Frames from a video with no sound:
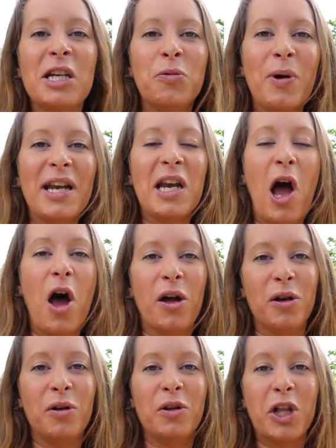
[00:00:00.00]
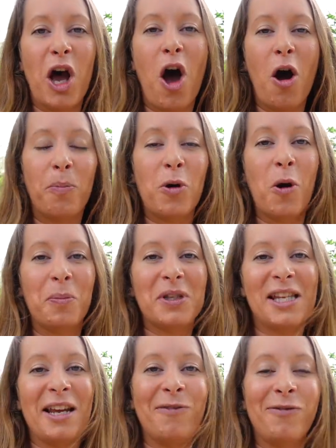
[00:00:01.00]
did we know that our
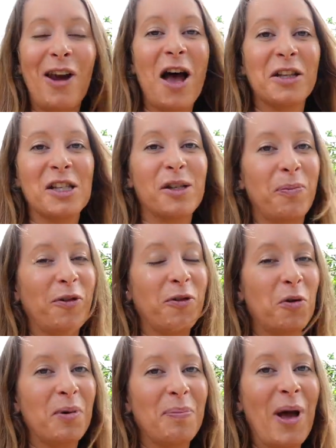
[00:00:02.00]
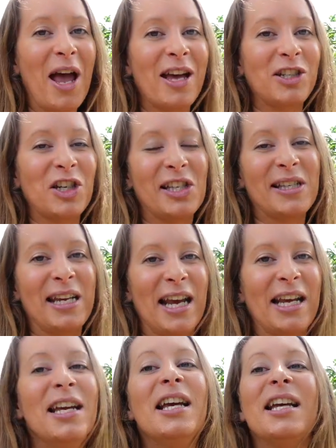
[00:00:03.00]
property floods before we purchased
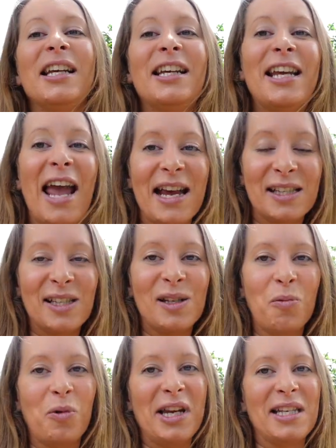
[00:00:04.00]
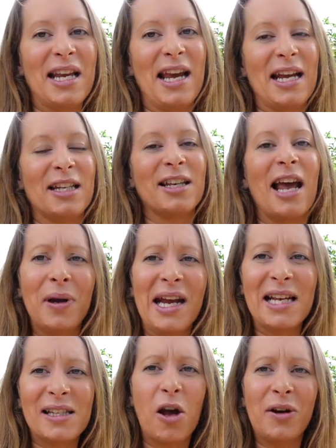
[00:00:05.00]
it? Yes, we did.
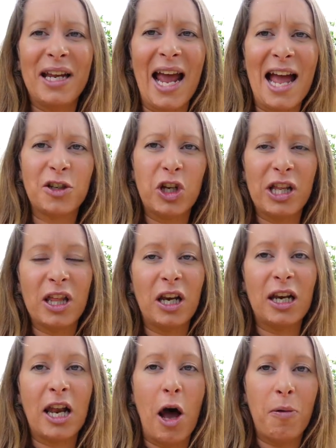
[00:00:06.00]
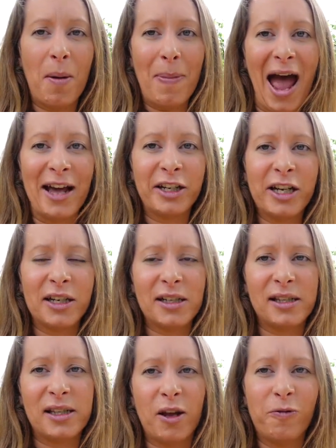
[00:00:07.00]
It's only actually the lower
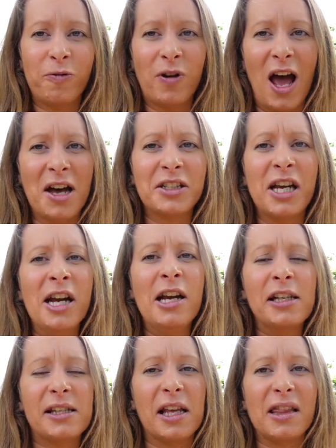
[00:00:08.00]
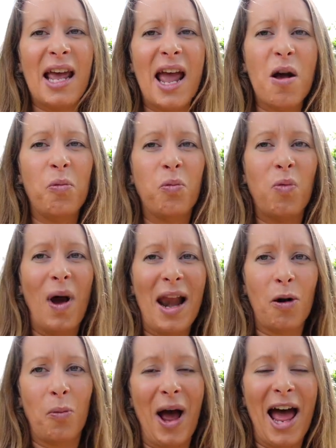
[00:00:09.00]
paddocks that flood, so they're
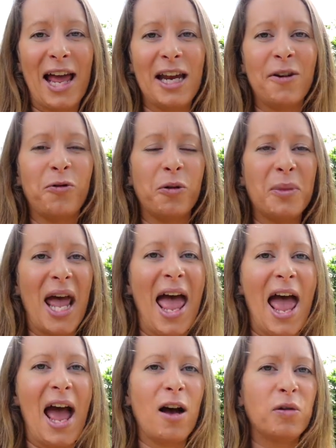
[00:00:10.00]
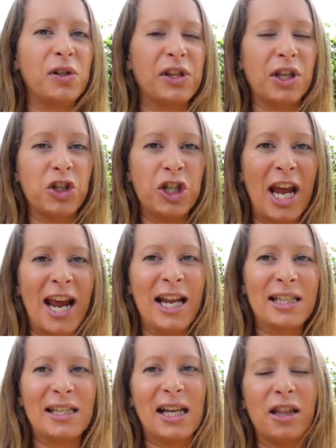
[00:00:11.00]
well away from the house, the
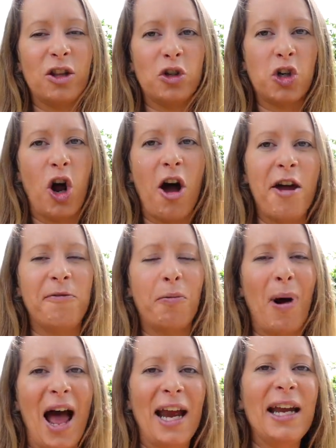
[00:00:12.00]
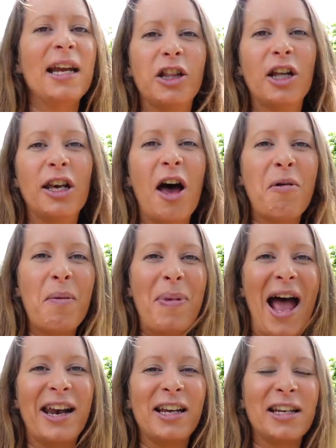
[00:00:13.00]
sheds and the driveway. The lower
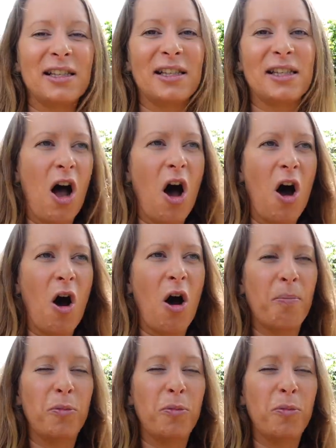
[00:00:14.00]
paddocks are